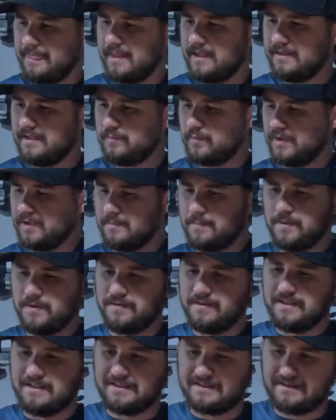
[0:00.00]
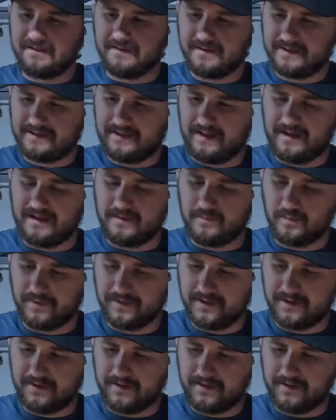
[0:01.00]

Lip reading: And then we're going to put these to the side when they're